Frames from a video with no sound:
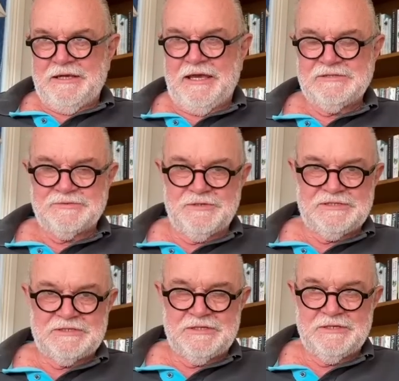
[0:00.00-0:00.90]
has
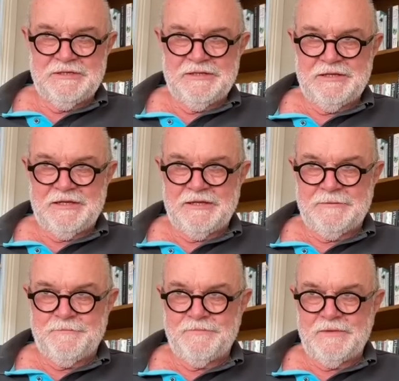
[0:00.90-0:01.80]
risk,
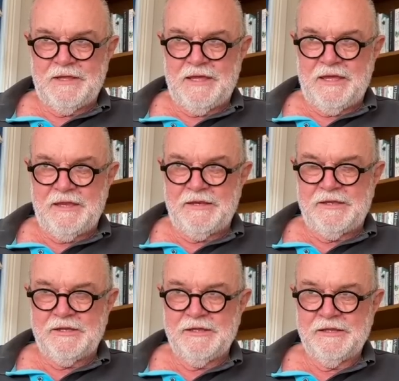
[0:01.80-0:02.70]

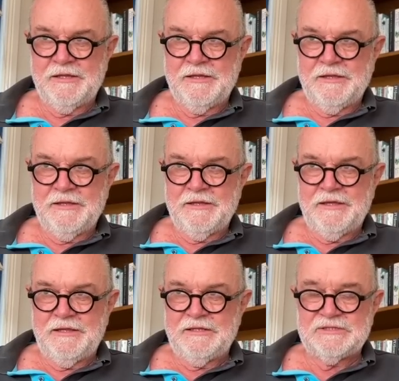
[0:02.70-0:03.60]
and
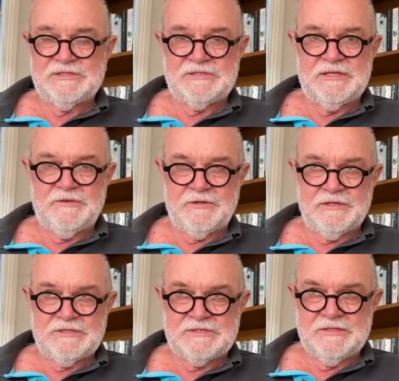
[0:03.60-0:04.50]
it is
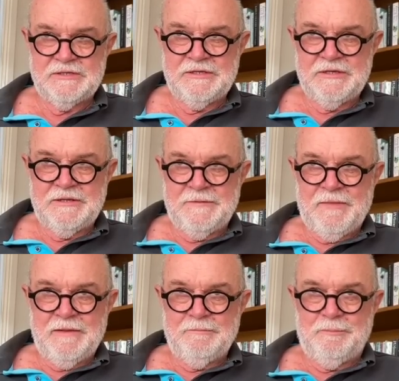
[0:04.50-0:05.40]
serious,
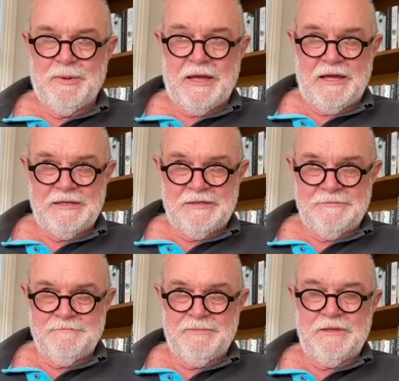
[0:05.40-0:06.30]
but
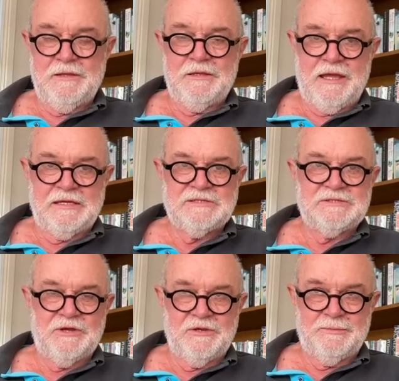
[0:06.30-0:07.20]
it has
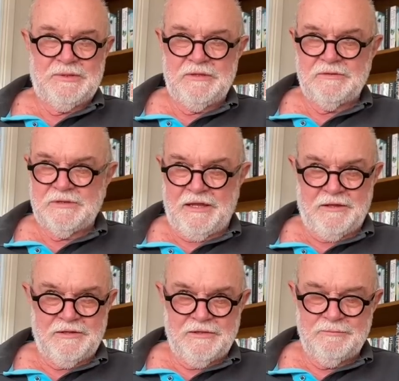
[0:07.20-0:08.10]
its own appeal
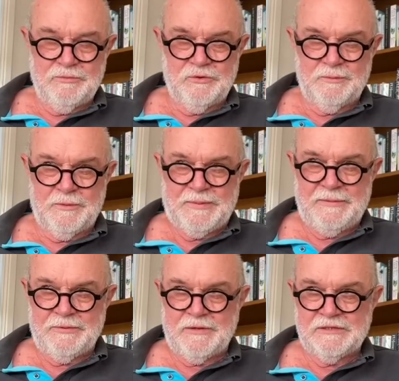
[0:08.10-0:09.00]
now, and more
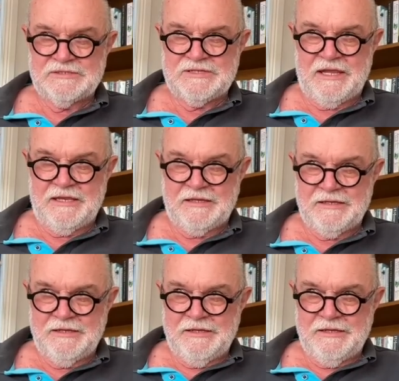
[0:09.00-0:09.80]
people are understanding it.